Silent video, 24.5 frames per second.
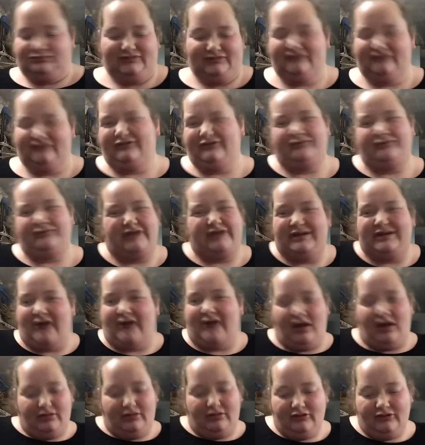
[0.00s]

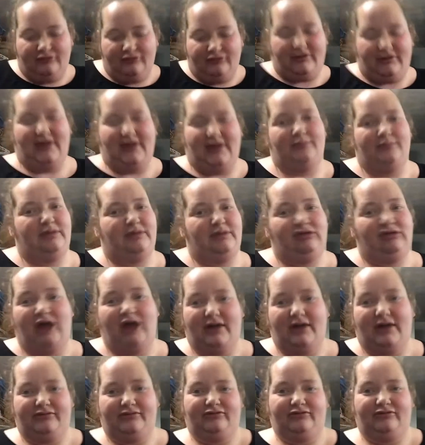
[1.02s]
$15 at Big
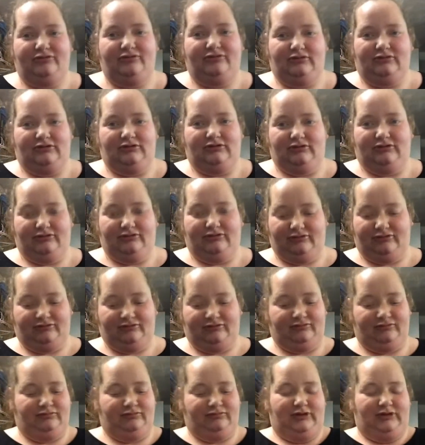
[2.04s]
Lots is,
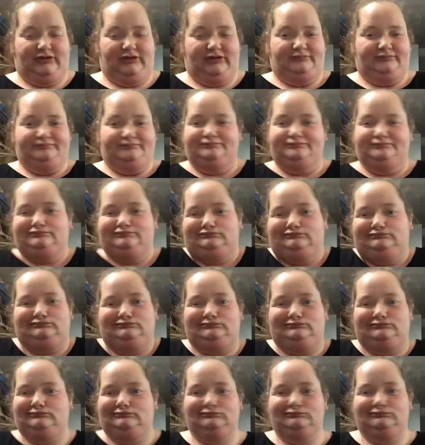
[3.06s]

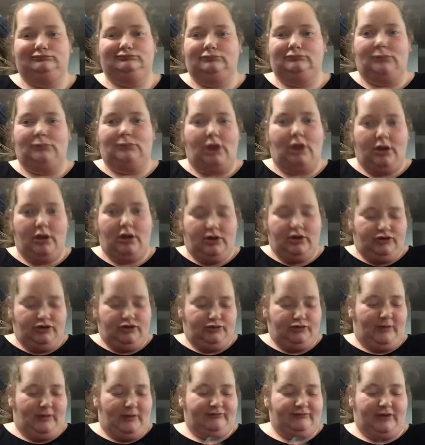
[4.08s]

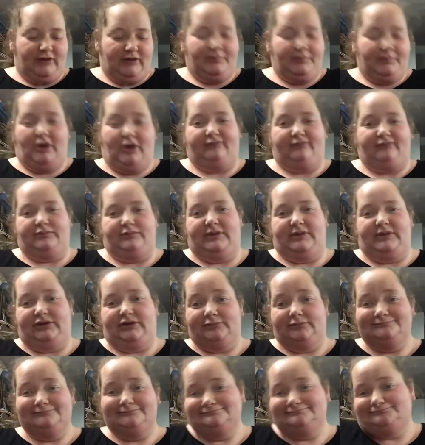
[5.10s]
12-cup coffee maker.
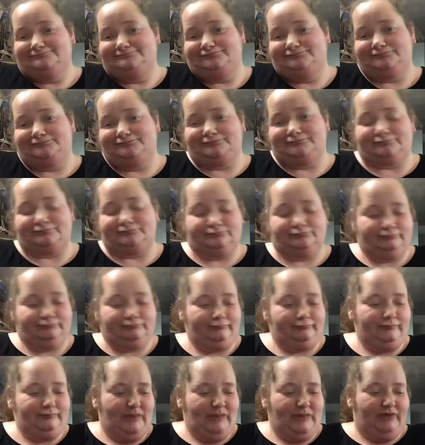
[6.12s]

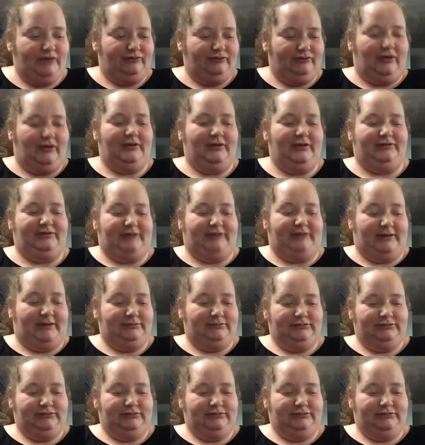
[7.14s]
So I'll get that.